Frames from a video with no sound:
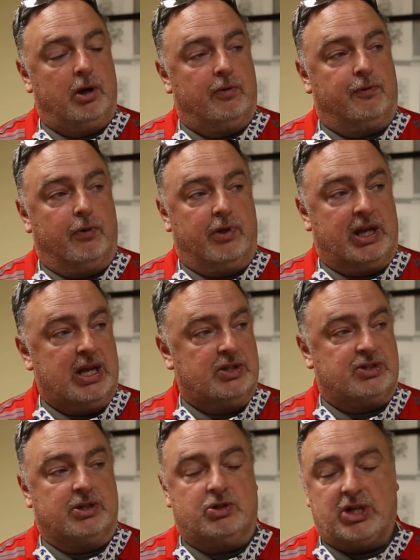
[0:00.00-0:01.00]
for the
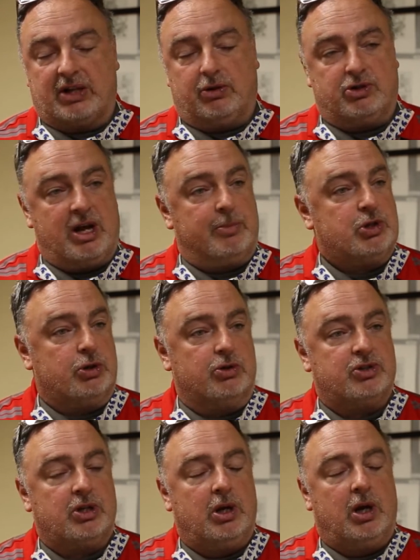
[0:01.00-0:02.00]
kids to check their
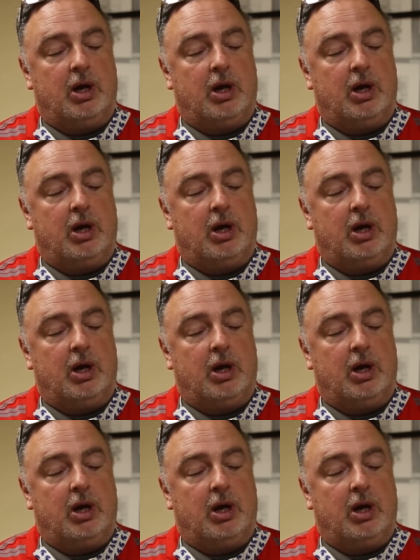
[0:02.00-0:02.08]
temperatures.